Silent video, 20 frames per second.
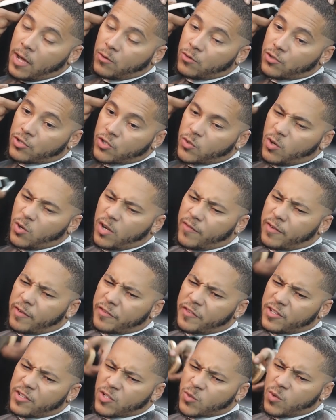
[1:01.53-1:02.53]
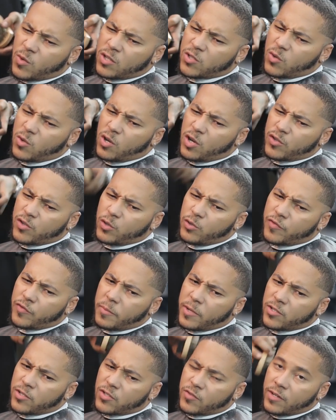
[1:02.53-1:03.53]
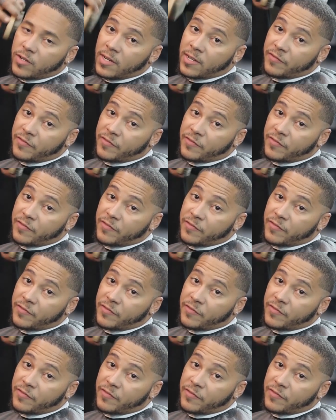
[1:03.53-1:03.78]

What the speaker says: I also do a lot of other things as well. I do a lot of youth mentoring.